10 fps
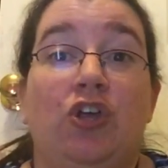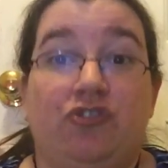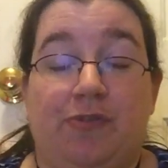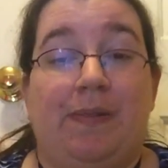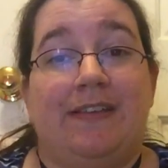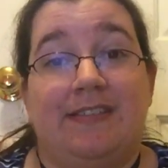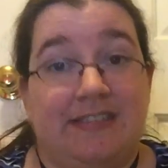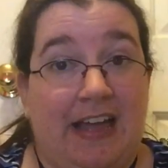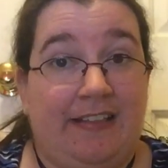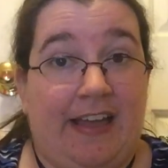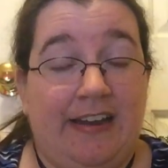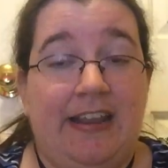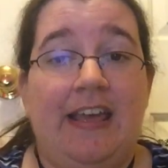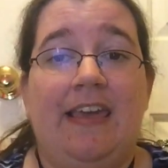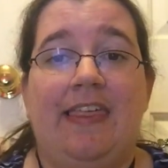to replace the skylight
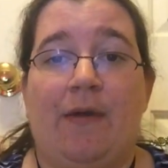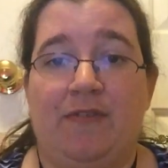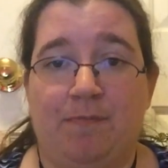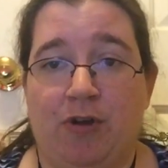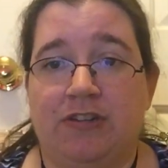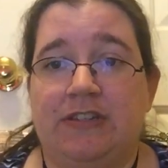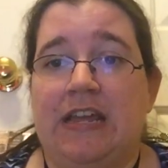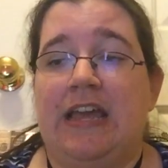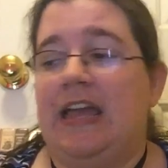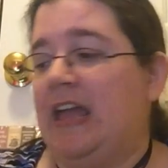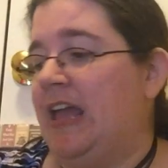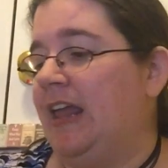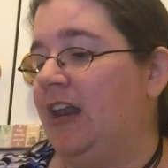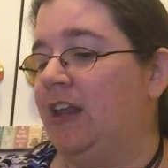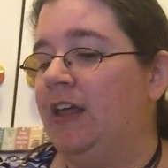that was burst
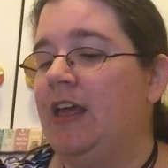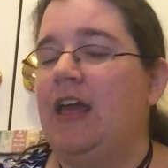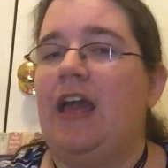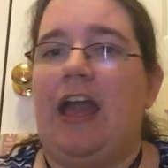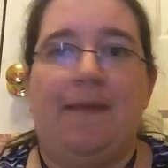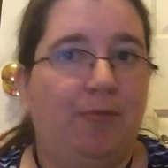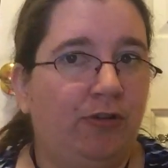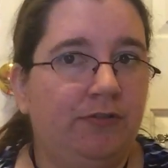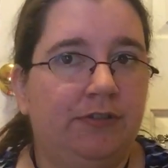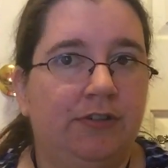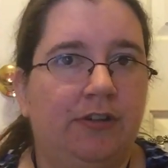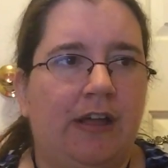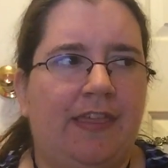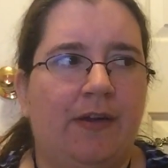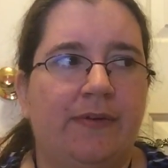in April,
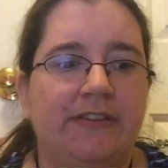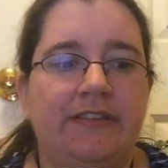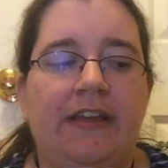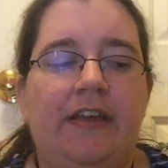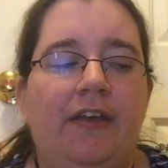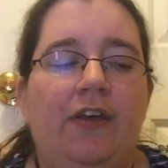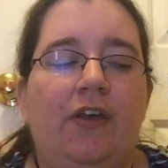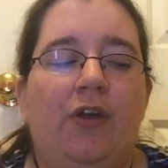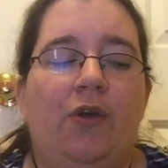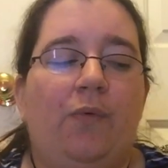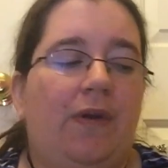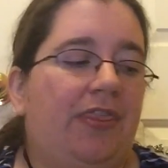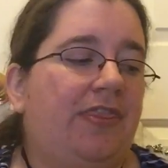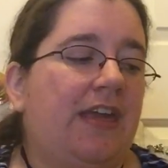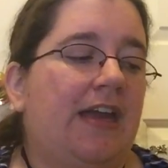I think it was,
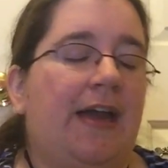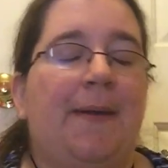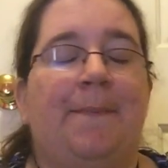with the